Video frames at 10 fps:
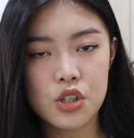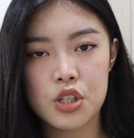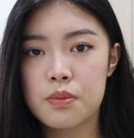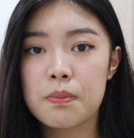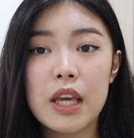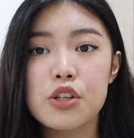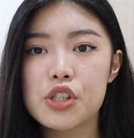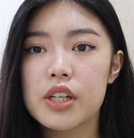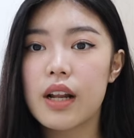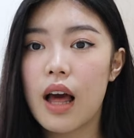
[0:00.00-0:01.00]
Just make
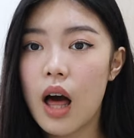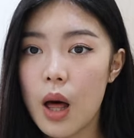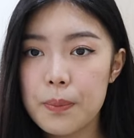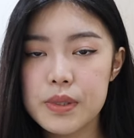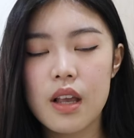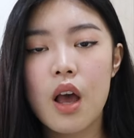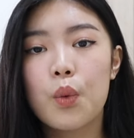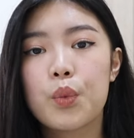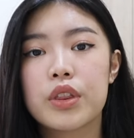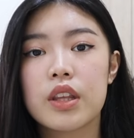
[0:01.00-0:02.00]
sure it helps
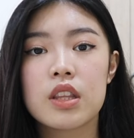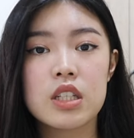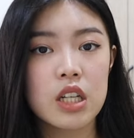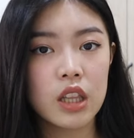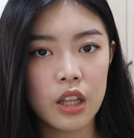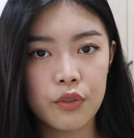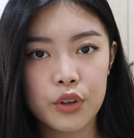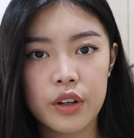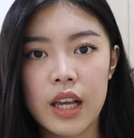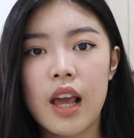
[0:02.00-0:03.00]
with the
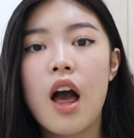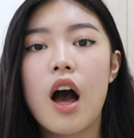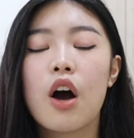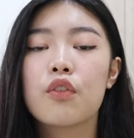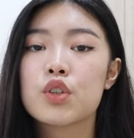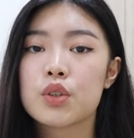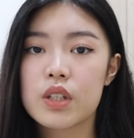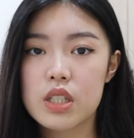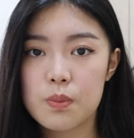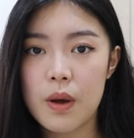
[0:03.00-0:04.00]
delivery of your
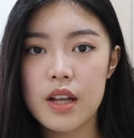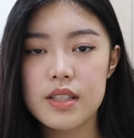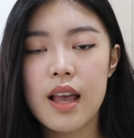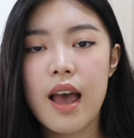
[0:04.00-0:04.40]
response